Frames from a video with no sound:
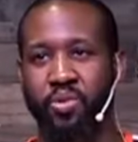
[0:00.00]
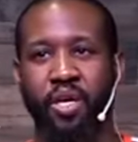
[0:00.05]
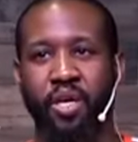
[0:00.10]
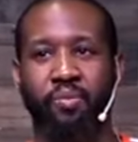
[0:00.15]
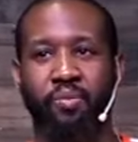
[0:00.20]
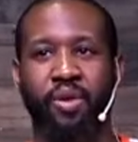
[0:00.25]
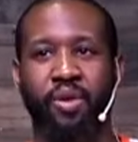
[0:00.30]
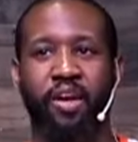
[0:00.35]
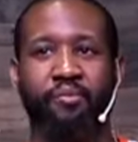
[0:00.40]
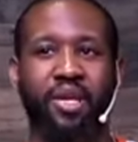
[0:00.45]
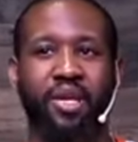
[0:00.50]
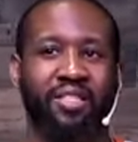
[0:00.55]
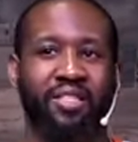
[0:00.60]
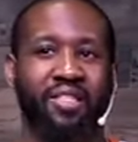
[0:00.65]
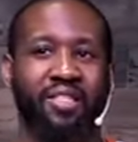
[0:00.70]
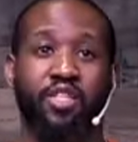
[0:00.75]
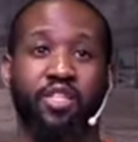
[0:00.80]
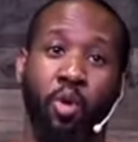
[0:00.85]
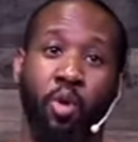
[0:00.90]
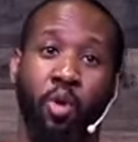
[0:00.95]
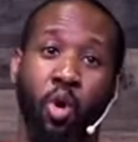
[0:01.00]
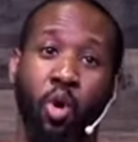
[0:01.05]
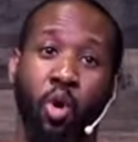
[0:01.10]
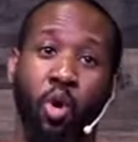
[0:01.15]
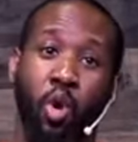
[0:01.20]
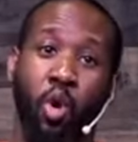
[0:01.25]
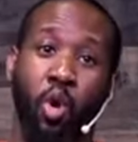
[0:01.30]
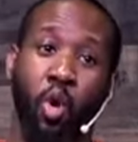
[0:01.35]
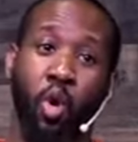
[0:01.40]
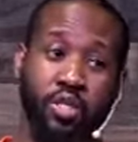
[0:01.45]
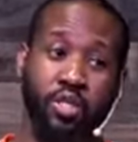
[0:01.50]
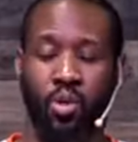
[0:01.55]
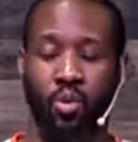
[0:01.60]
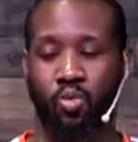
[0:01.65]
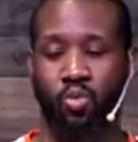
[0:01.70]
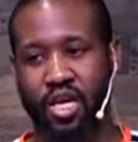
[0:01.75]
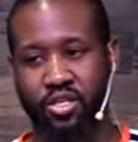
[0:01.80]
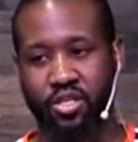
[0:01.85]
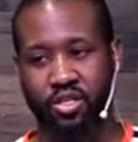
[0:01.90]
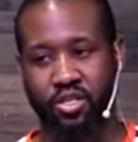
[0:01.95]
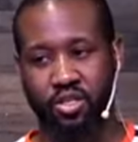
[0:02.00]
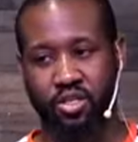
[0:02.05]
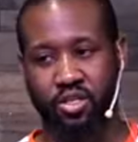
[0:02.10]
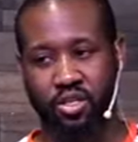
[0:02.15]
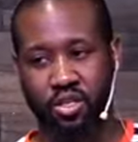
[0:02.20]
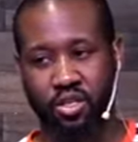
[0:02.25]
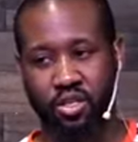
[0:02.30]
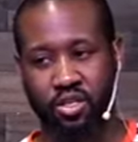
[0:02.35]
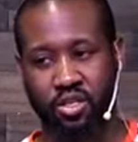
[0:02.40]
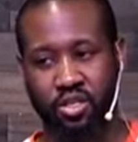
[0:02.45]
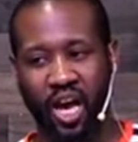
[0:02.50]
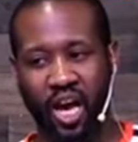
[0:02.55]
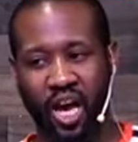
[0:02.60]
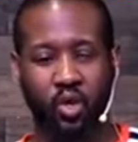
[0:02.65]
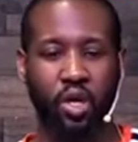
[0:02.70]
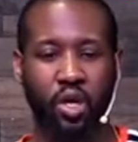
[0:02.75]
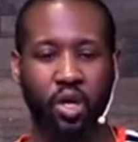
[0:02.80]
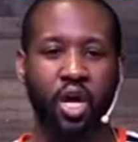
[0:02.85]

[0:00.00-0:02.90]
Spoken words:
they may have been attached to Moses, some were attached to Joshua.